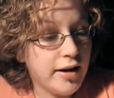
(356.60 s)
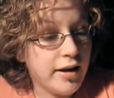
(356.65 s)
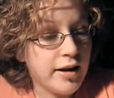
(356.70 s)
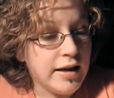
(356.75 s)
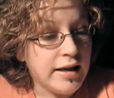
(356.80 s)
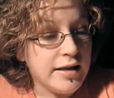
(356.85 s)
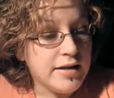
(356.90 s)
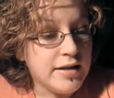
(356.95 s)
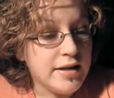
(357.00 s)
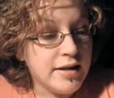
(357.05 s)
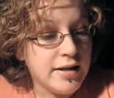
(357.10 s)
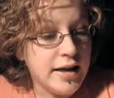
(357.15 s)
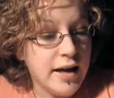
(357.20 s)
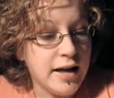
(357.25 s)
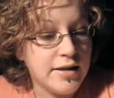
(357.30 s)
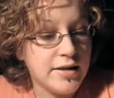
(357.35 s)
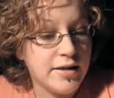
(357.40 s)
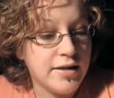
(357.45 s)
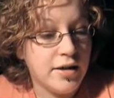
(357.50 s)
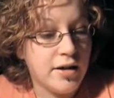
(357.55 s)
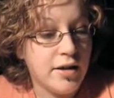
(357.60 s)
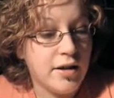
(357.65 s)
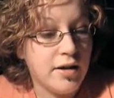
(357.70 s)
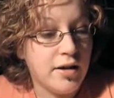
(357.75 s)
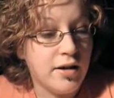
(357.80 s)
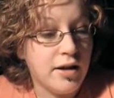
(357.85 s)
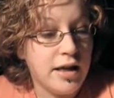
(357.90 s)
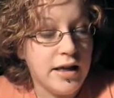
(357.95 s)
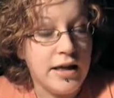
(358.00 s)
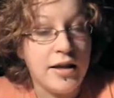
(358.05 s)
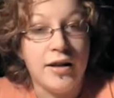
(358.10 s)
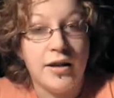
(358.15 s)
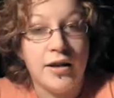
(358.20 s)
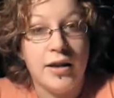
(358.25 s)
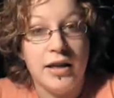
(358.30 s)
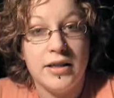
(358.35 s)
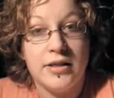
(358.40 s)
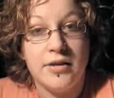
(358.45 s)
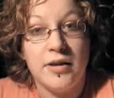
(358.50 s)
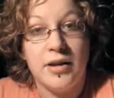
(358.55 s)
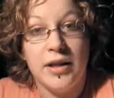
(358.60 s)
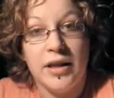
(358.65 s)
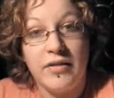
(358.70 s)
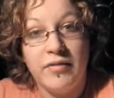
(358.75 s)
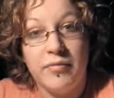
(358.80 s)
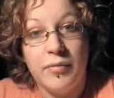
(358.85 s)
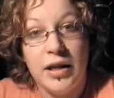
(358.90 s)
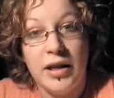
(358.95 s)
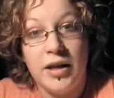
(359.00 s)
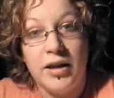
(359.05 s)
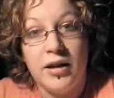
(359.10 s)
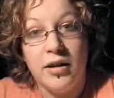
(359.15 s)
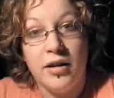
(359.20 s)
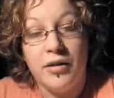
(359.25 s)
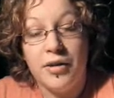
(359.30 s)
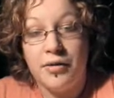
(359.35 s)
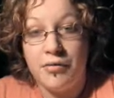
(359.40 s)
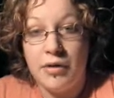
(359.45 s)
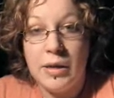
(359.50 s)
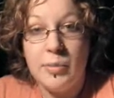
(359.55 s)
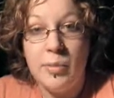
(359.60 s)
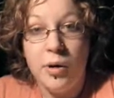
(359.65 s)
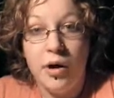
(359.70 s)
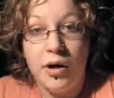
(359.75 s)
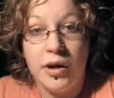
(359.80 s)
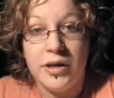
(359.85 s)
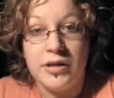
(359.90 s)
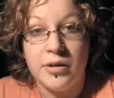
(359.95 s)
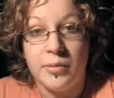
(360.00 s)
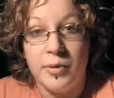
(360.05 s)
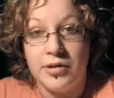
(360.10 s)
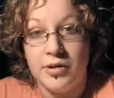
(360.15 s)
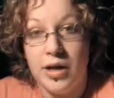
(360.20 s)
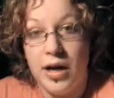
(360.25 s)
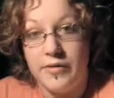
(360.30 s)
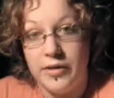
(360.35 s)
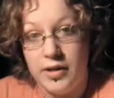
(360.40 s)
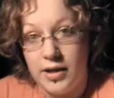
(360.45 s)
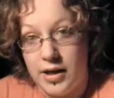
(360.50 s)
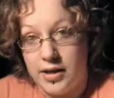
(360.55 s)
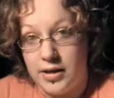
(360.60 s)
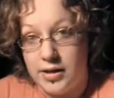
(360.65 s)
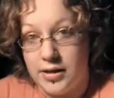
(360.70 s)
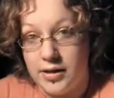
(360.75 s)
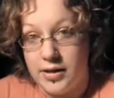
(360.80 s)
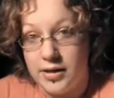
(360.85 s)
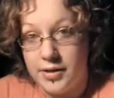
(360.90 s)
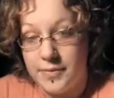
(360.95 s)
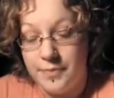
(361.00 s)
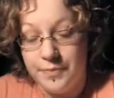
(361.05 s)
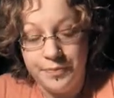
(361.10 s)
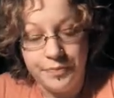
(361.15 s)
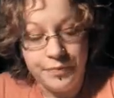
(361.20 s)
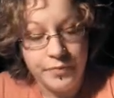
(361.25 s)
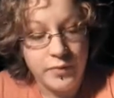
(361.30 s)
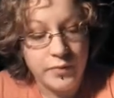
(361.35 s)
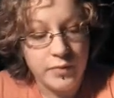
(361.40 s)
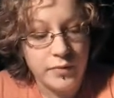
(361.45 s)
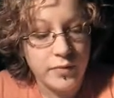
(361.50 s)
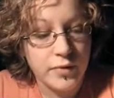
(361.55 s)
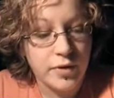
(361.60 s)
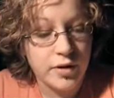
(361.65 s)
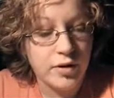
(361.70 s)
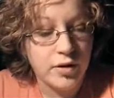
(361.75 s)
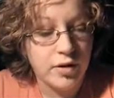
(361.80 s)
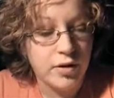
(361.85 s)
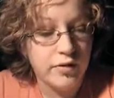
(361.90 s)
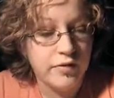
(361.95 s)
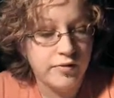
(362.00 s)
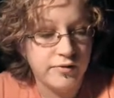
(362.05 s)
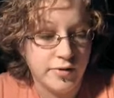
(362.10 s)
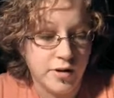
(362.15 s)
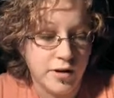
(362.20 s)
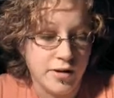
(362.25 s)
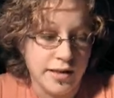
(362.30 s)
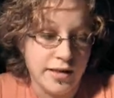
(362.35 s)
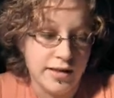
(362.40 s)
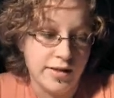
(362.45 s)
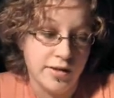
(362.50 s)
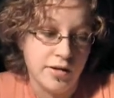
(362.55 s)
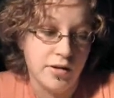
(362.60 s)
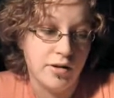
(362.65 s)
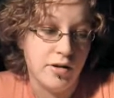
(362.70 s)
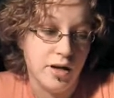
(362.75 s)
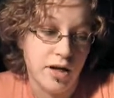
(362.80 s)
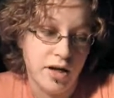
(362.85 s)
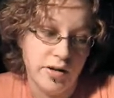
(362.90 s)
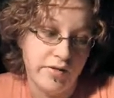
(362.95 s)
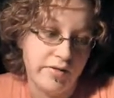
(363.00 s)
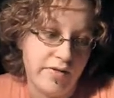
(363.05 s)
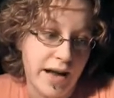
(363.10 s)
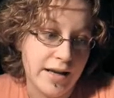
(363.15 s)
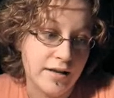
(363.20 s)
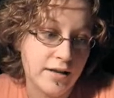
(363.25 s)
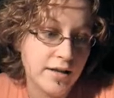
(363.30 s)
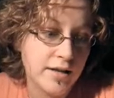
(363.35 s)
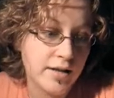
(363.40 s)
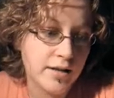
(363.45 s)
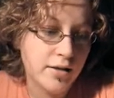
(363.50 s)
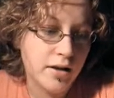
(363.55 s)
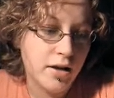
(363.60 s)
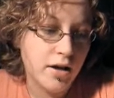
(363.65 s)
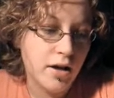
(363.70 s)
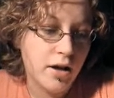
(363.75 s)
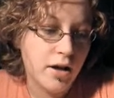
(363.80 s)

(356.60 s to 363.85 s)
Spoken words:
he decides that he's going to give me 3 points on my driving licence because it's an offence,